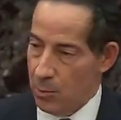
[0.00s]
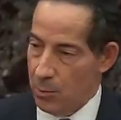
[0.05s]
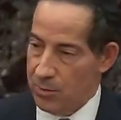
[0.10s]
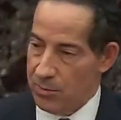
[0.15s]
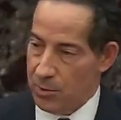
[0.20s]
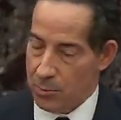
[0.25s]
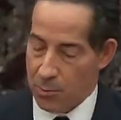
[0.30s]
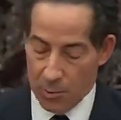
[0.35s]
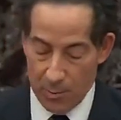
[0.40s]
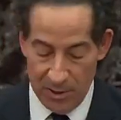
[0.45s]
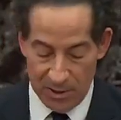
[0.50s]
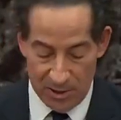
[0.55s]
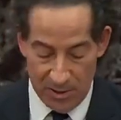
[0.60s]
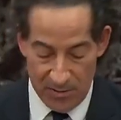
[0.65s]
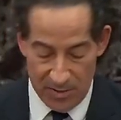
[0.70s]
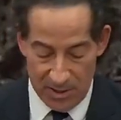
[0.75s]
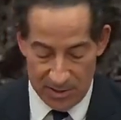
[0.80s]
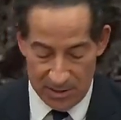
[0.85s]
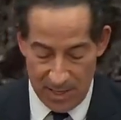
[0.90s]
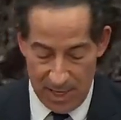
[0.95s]
With the permission
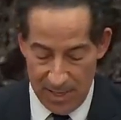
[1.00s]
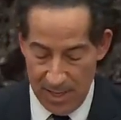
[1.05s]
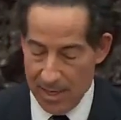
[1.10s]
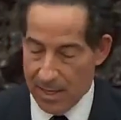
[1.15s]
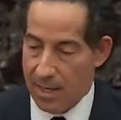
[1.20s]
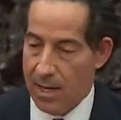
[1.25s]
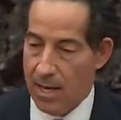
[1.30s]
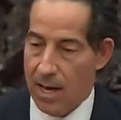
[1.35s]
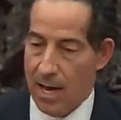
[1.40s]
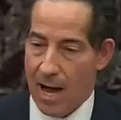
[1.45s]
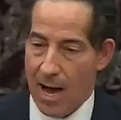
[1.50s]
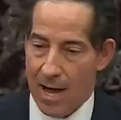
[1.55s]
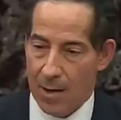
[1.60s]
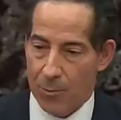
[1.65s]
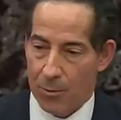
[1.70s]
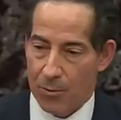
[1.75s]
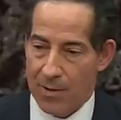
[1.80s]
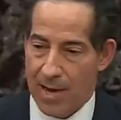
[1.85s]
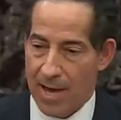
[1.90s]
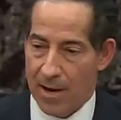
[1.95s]
of the Senate, I
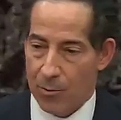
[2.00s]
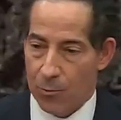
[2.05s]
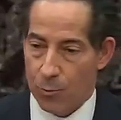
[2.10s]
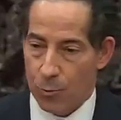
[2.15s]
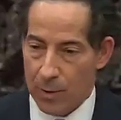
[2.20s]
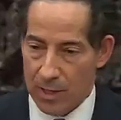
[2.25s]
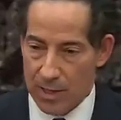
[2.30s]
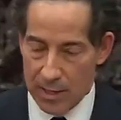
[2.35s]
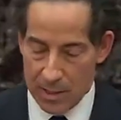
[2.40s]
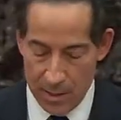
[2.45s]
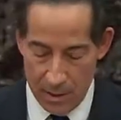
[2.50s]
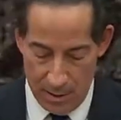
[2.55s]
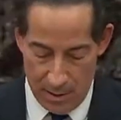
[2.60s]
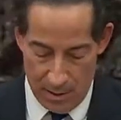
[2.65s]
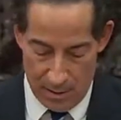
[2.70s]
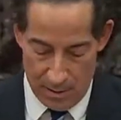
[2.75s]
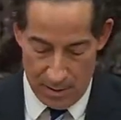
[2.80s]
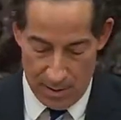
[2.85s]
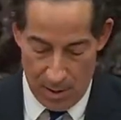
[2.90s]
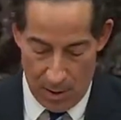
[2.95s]
will now read
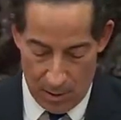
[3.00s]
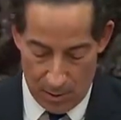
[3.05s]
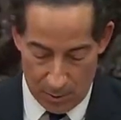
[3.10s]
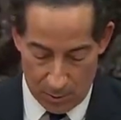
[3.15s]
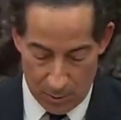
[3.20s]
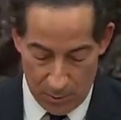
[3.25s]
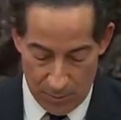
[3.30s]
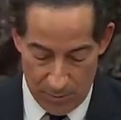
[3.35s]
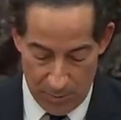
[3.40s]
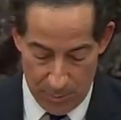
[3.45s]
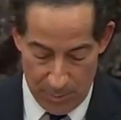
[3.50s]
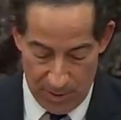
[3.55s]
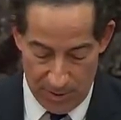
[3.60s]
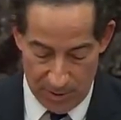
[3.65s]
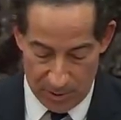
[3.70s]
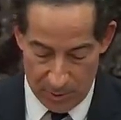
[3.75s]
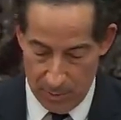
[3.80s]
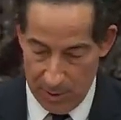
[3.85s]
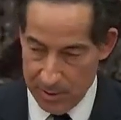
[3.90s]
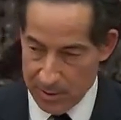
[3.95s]
the article of
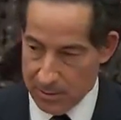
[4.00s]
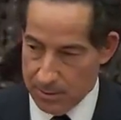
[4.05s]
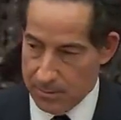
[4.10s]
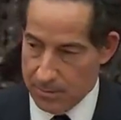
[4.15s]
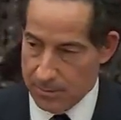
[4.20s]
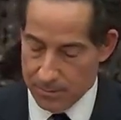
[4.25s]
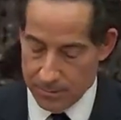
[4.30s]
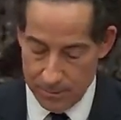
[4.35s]
impeachment.